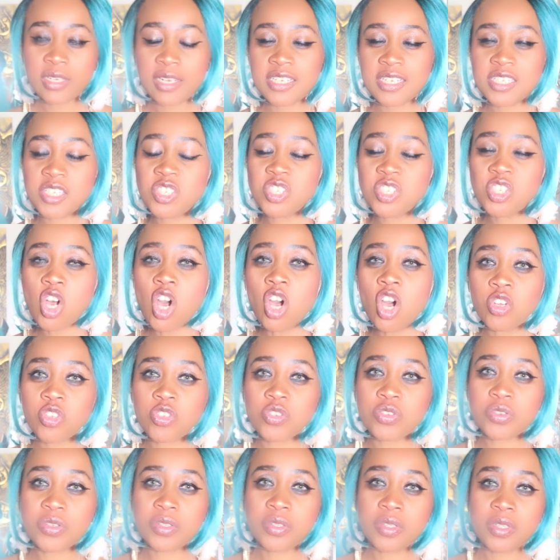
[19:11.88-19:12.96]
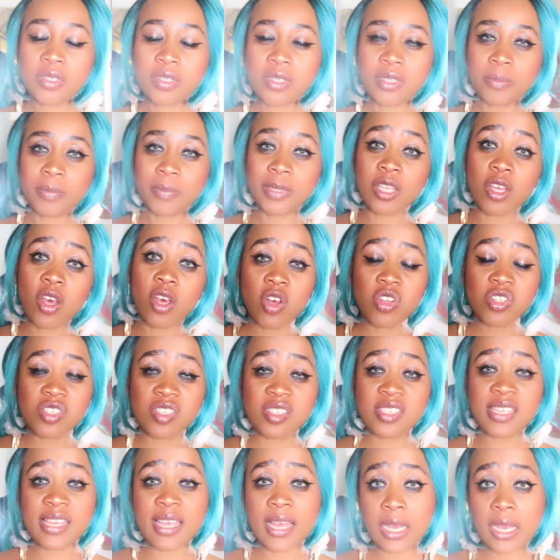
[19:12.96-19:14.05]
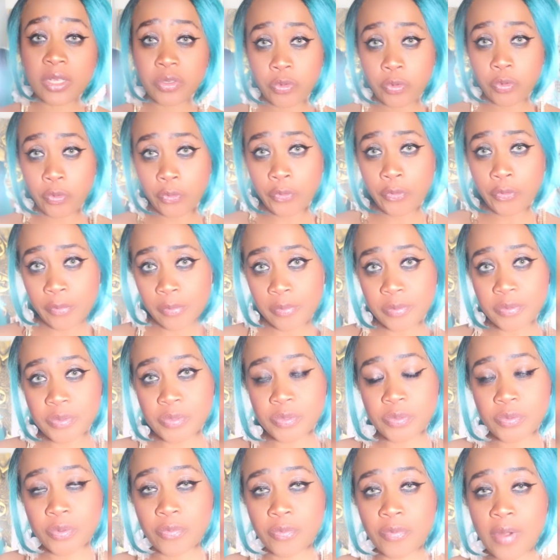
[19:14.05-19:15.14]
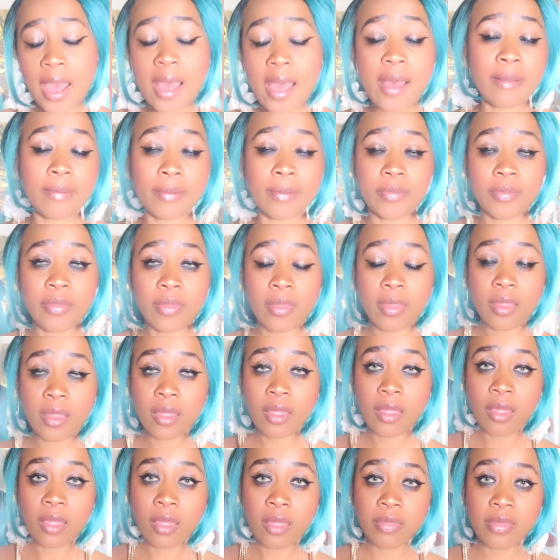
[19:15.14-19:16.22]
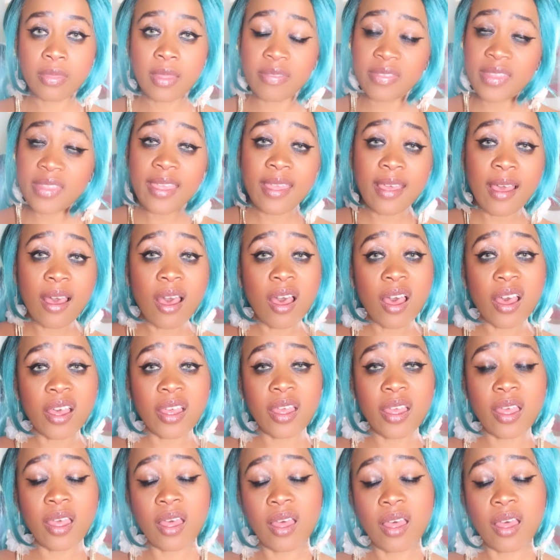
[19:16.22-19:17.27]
It's not because there are girls around that they are